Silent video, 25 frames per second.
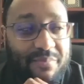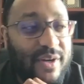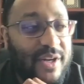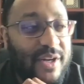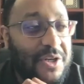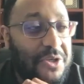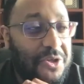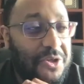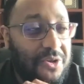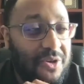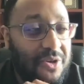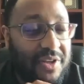
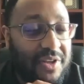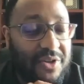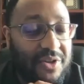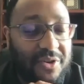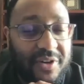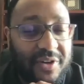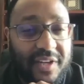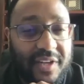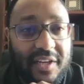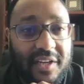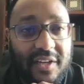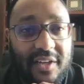pretty sure
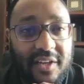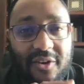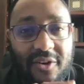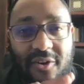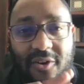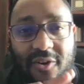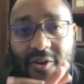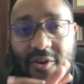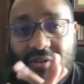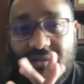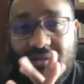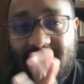during
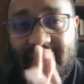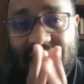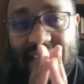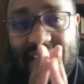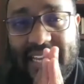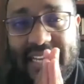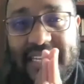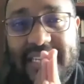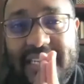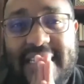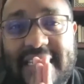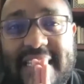
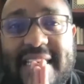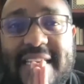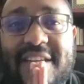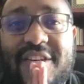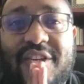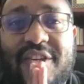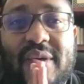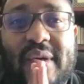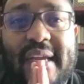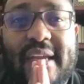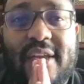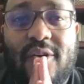
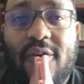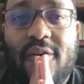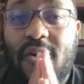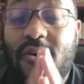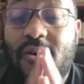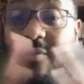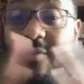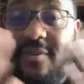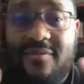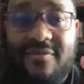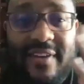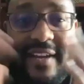COVID-19, during your
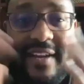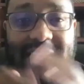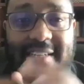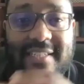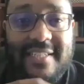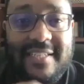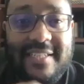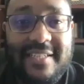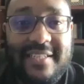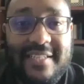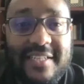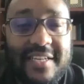own
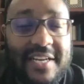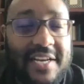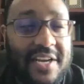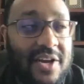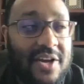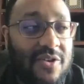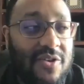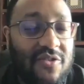reflections,